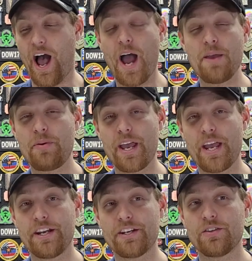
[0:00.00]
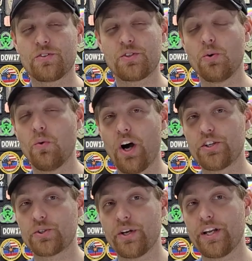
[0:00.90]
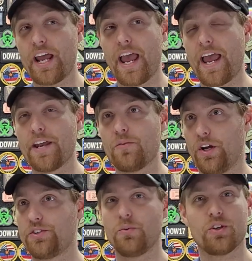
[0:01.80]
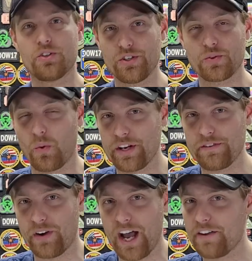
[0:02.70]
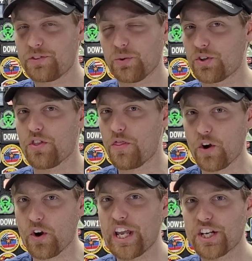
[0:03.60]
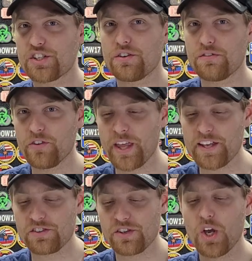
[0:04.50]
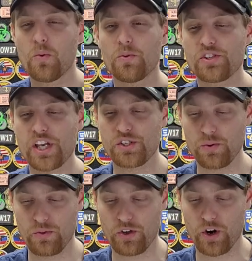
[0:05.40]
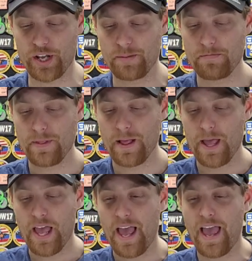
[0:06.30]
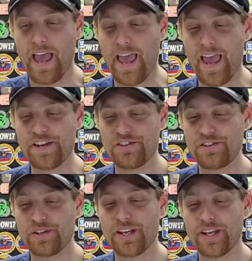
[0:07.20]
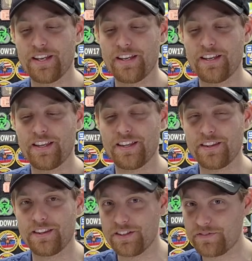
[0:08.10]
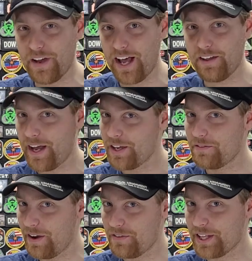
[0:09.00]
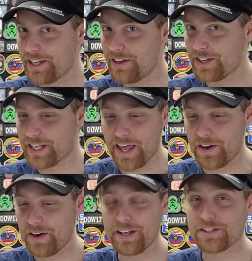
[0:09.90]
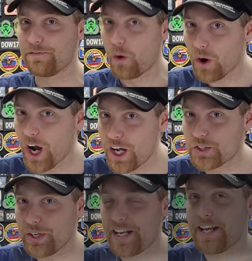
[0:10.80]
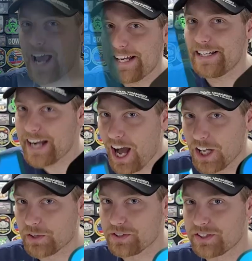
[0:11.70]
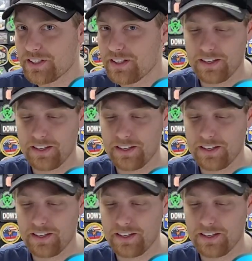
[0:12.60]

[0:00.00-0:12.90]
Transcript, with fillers: I paid two hundred and what, two hundred twenty-five, two hundred thirty-ish for this. We'll say two hundred thirty. And this val value of everything here together is four hundred ninety dollars.